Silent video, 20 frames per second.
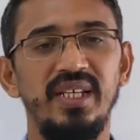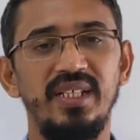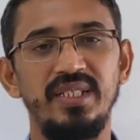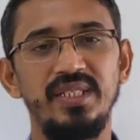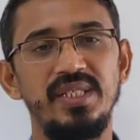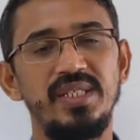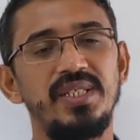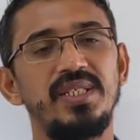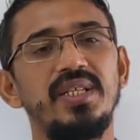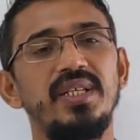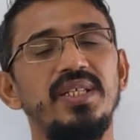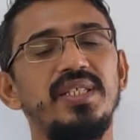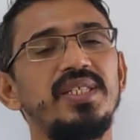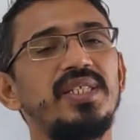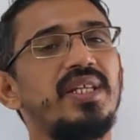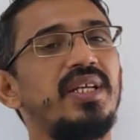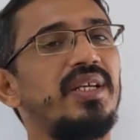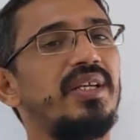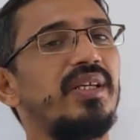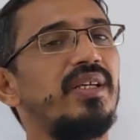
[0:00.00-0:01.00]
a
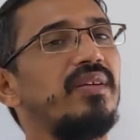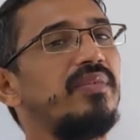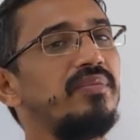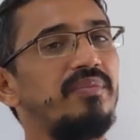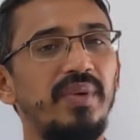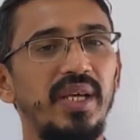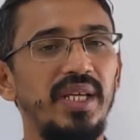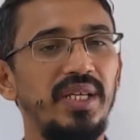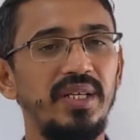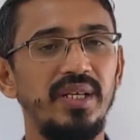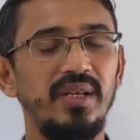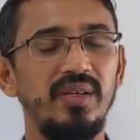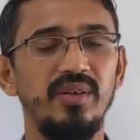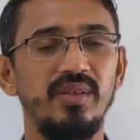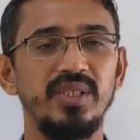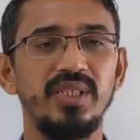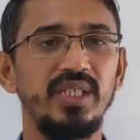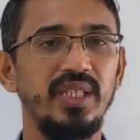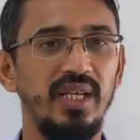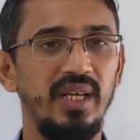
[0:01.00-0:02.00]
resistance and a battery
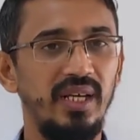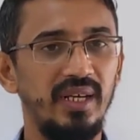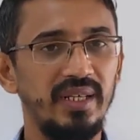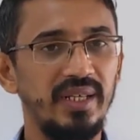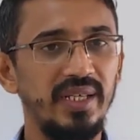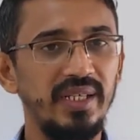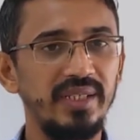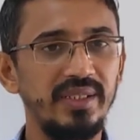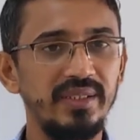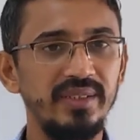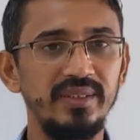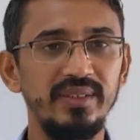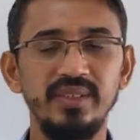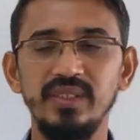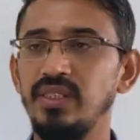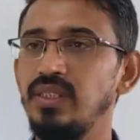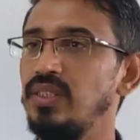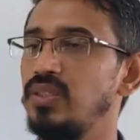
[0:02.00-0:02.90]
or cell, right now.